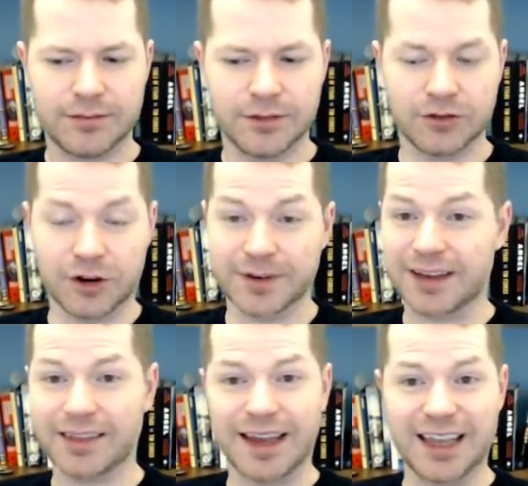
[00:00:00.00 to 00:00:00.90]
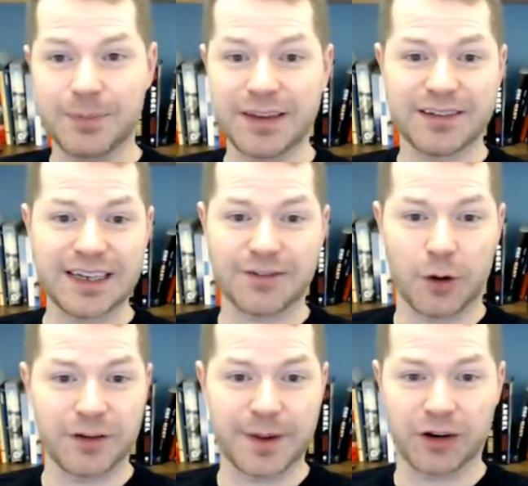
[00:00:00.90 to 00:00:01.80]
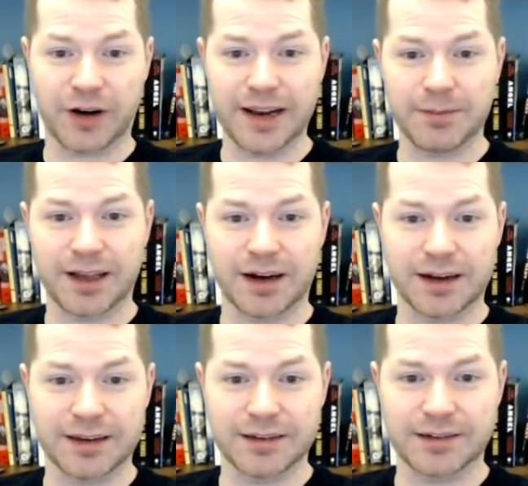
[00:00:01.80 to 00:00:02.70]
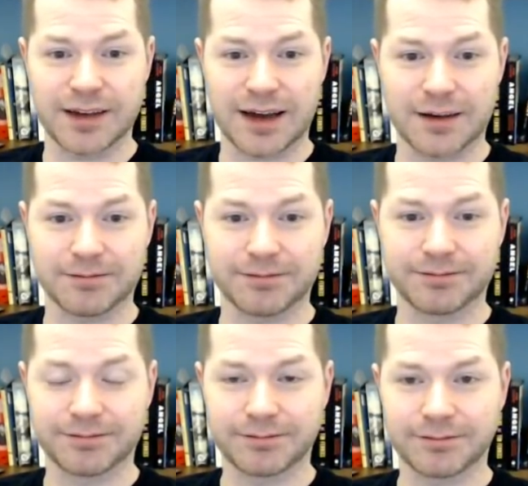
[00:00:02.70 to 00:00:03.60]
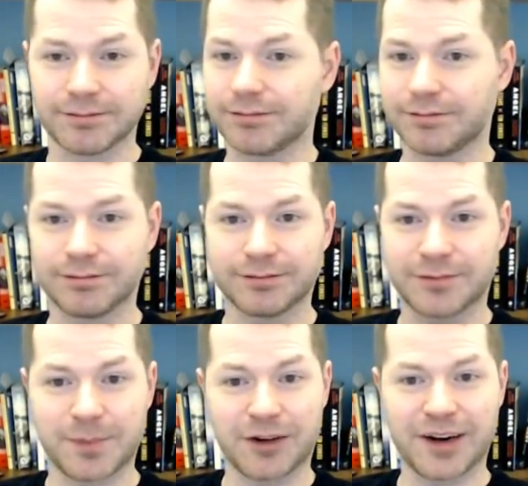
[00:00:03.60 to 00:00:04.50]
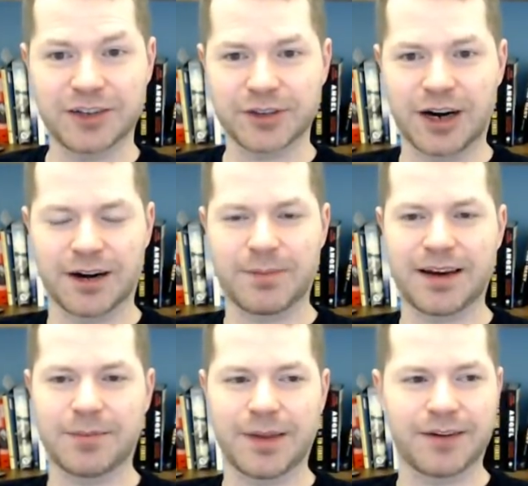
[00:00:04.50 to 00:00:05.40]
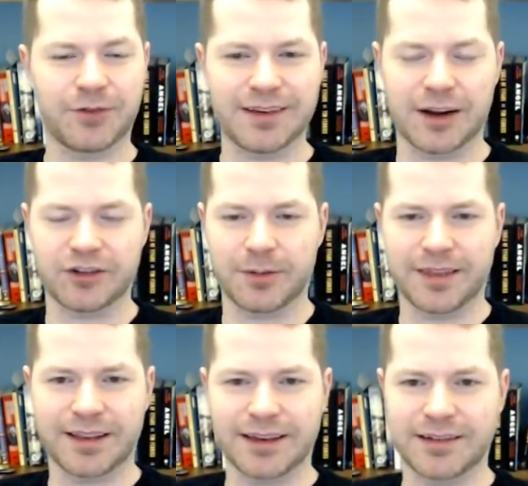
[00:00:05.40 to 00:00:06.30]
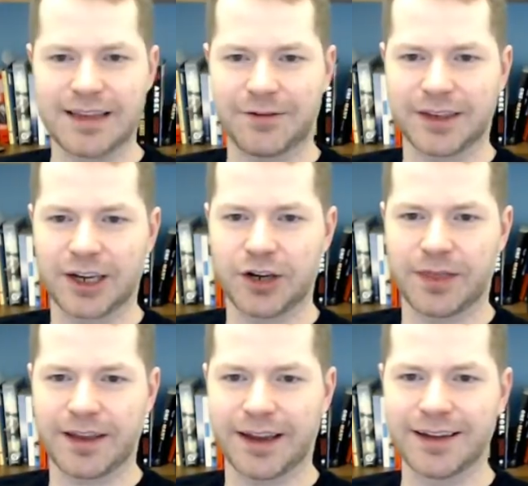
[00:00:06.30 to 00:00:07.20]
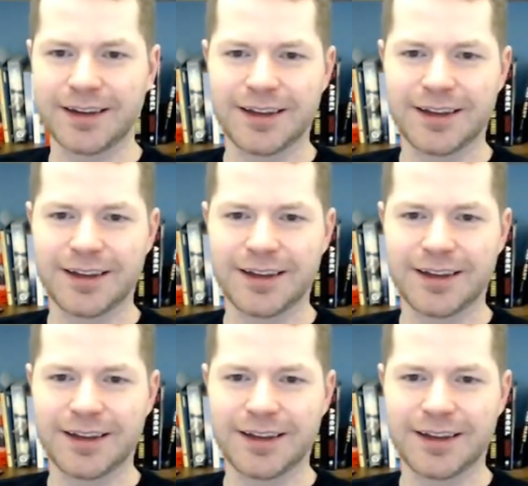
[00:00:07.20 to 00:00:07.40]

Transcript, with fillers: Tournaments like the LAPC have always been great because um, it's been a reentry or been a, been a freeze out tournament. I think that's definitely a good thing.